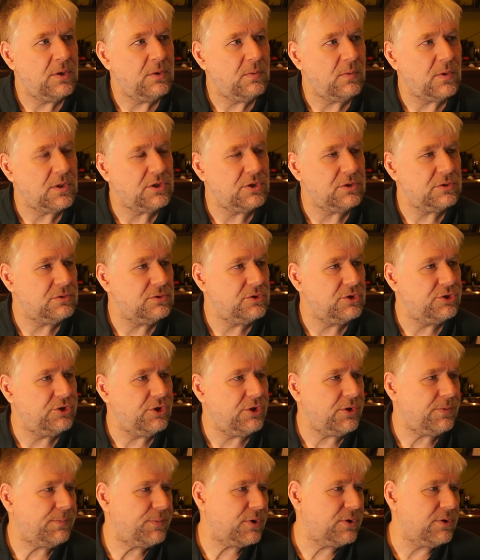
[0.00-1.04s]
Well, the, the
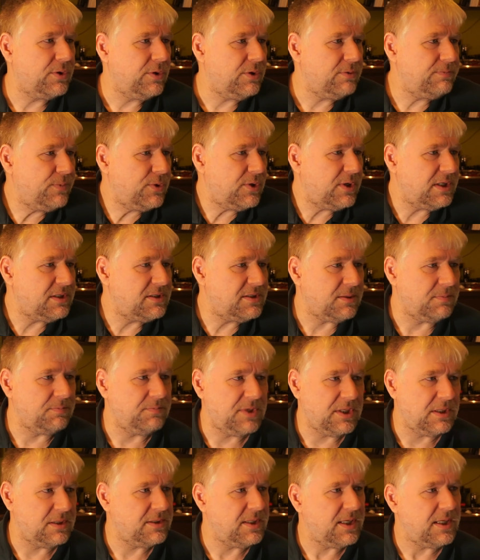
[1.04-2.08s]
Jupyter Notebook is
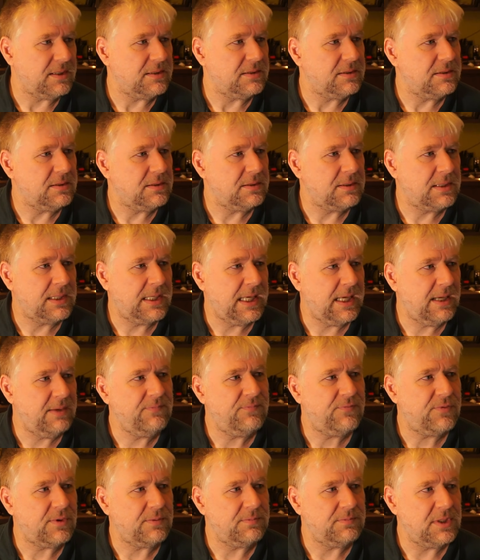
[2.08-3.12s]
something that came
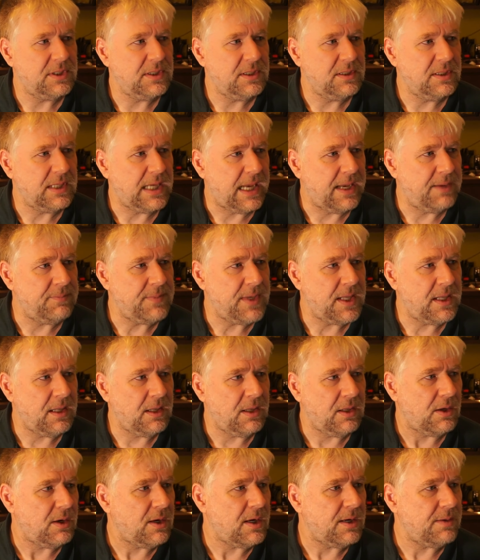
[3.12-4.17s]
from the
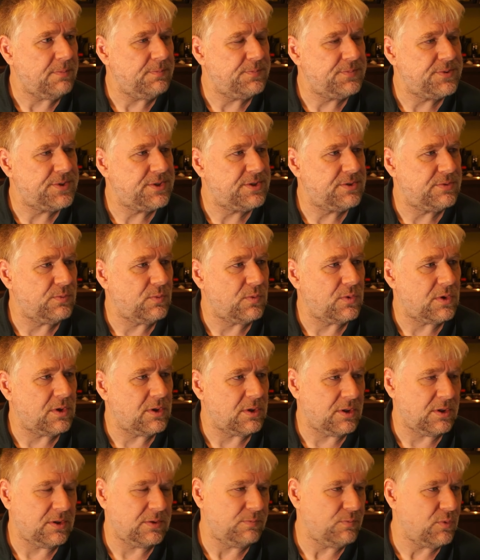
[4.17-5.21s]
ML ops
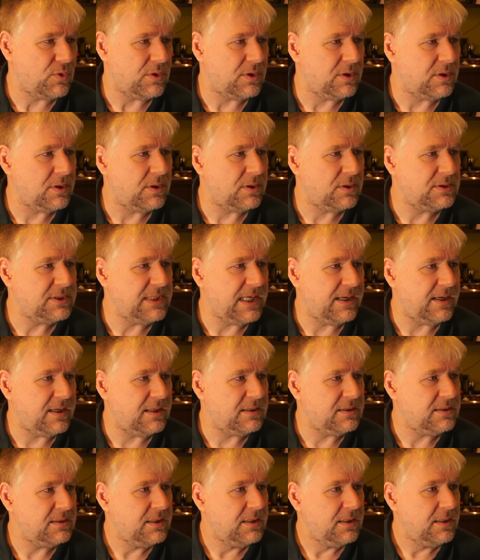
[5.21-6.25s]
world more
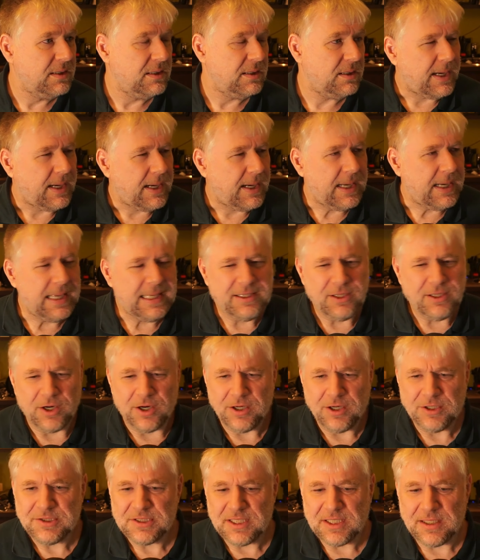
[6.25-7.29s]
there. I had a
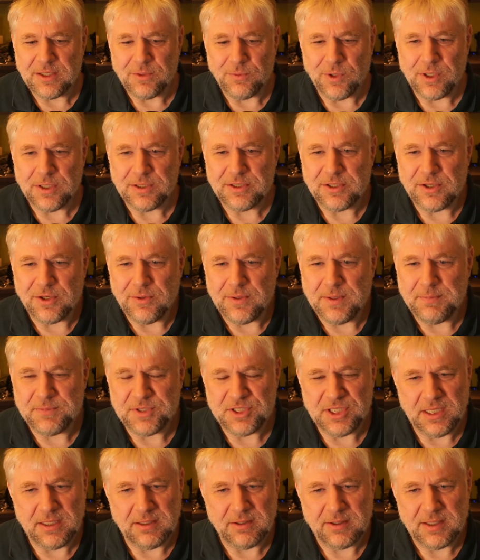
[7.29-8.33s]
hunch that I wanted to go in
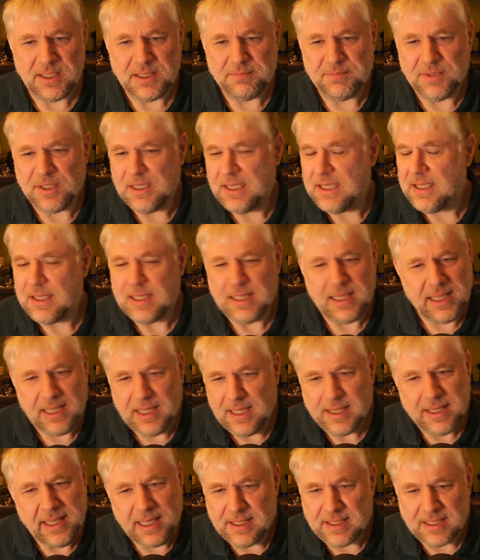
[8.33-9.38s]
machine learning, but eh,
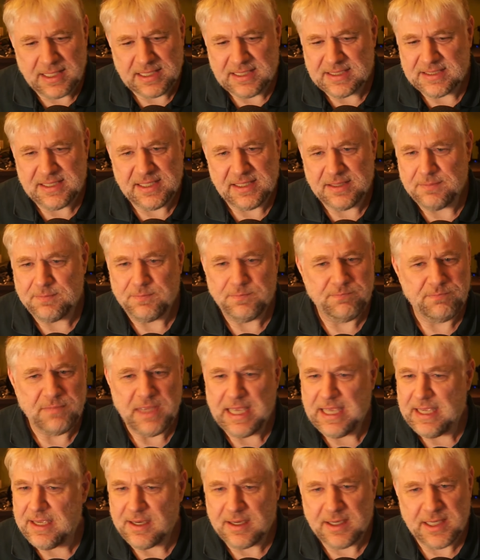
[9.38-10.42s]
again, like I said,
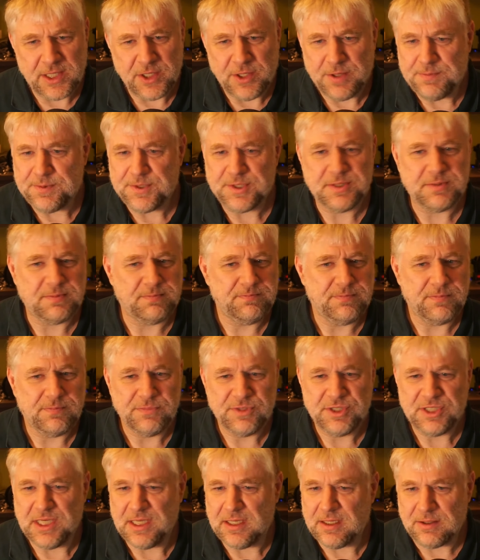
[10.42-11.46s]
AI ops,
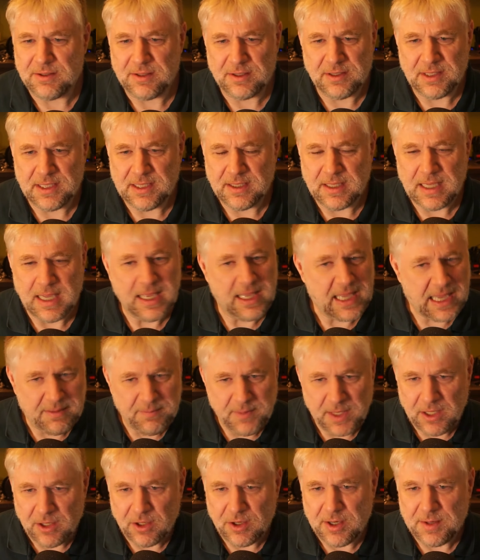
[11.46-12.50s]
machine learning, eh,
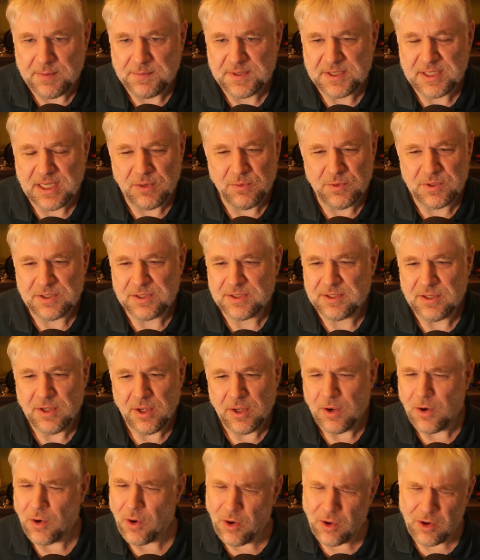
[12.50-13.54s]
ML ops, it was
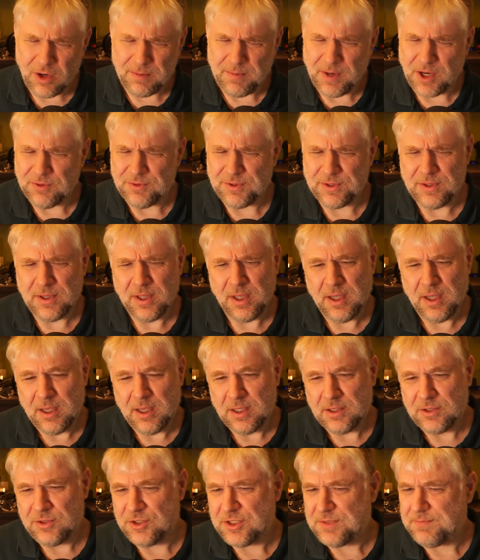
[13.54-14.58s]
all about
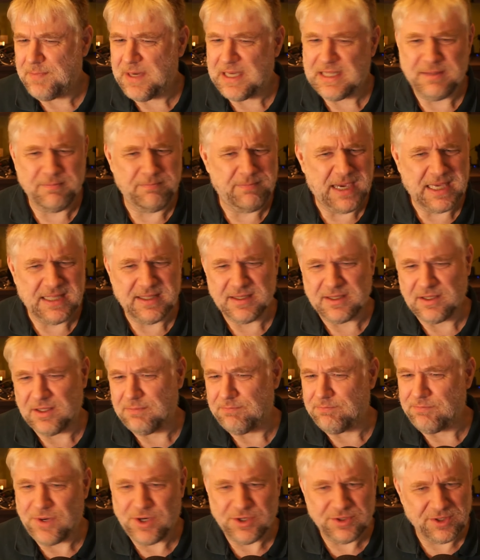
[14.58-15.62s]
those mathematical
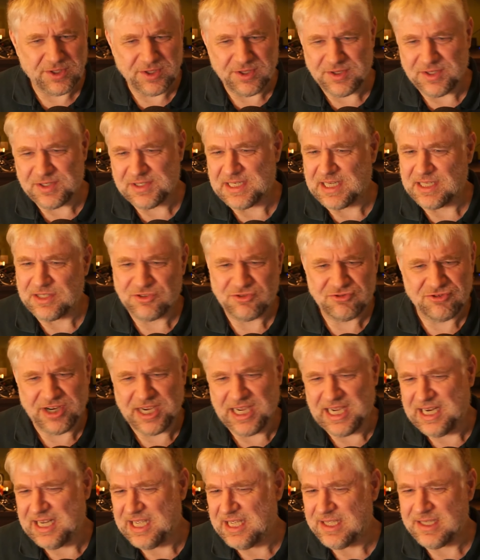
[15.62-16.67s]
models and
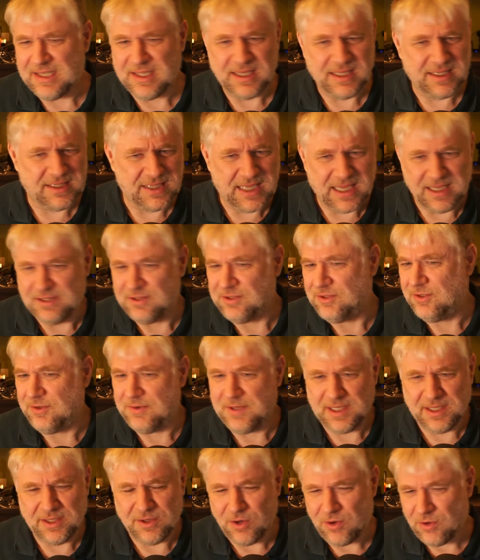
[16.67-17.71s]
training and, and
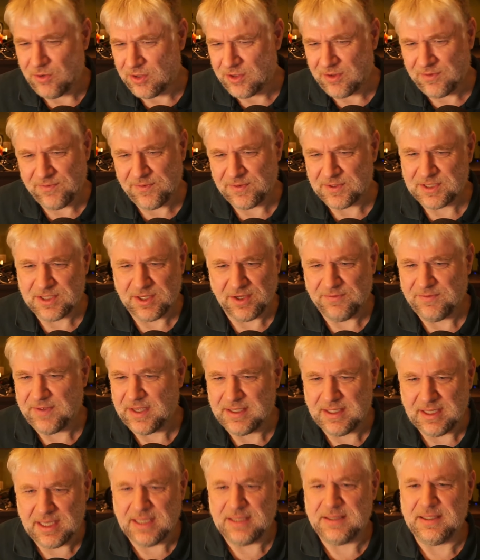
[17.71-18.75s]
doing a whole lot of stuff.
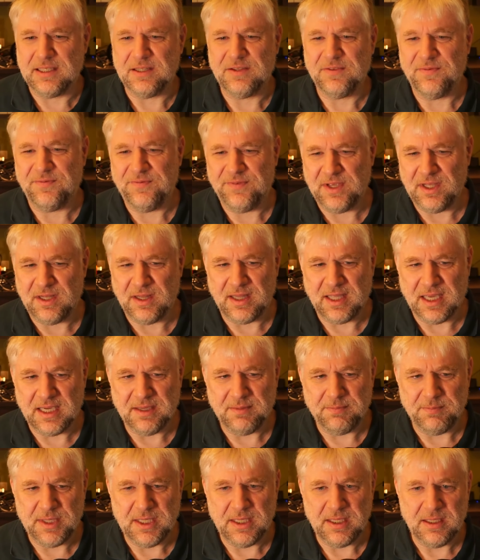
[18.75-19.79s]
And it didn't feel
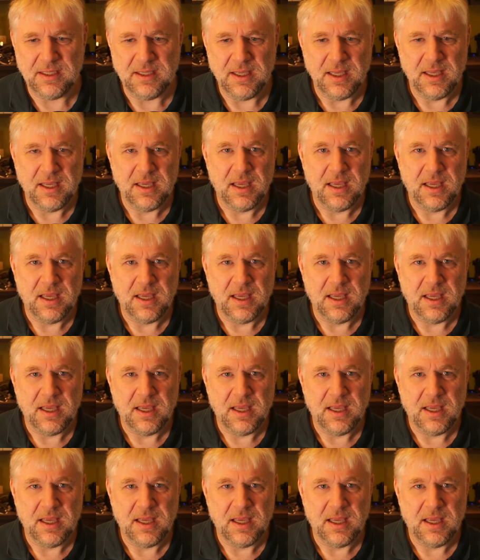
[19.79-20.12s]
like me.